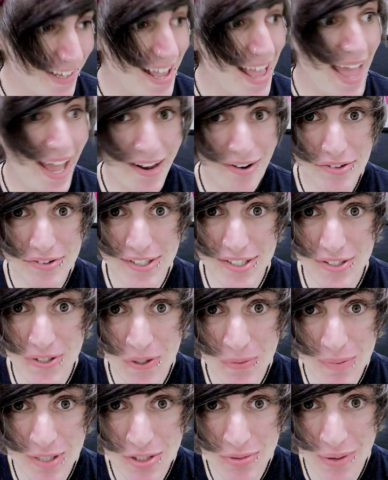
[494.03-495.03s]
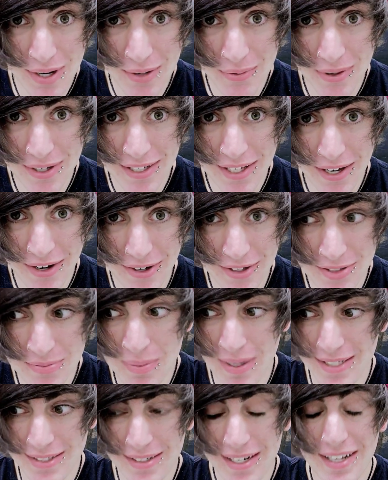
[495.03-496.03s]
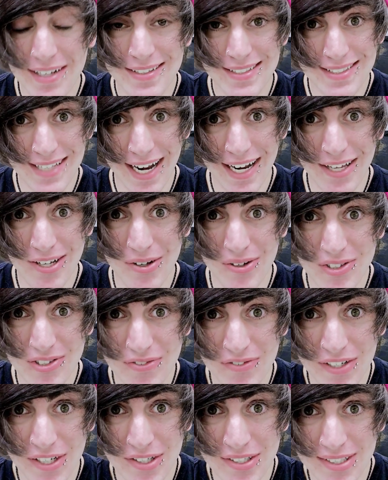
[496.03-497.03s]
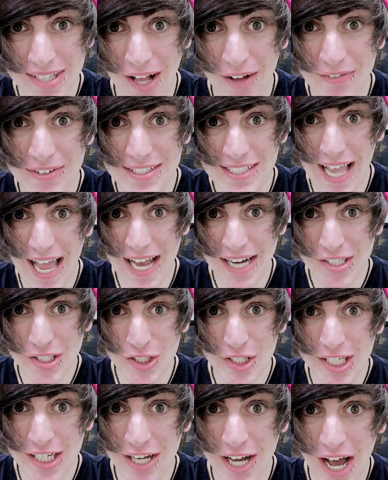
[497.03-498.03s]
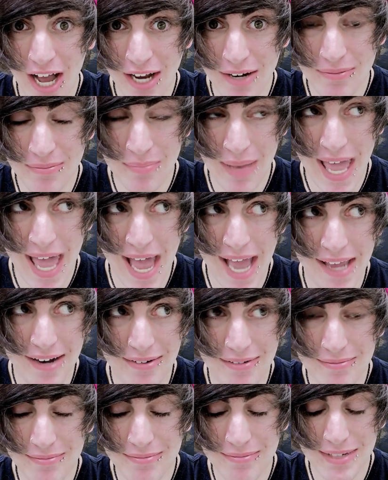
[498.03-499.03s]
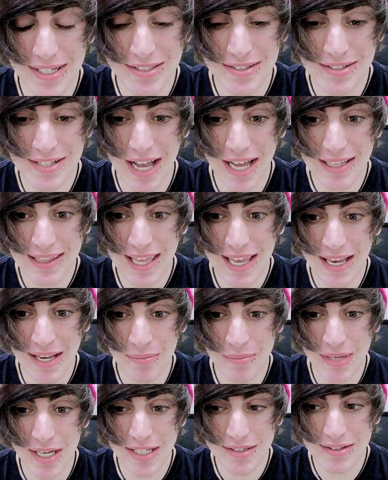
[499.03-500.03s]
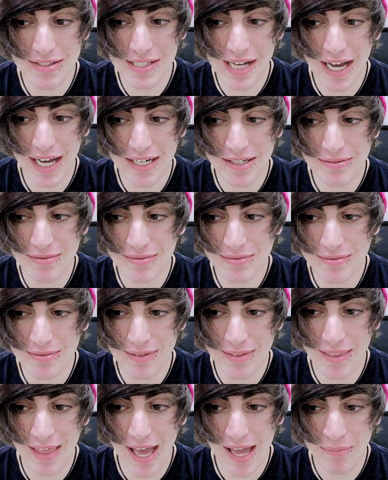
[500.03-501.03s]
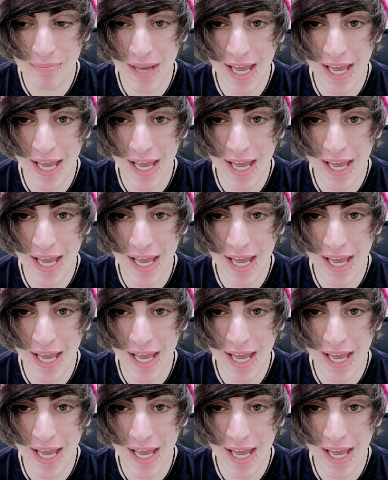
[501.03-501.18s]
it only took me 21 years, but setting goals for yourself is actually not bad. It's not lame. It's not that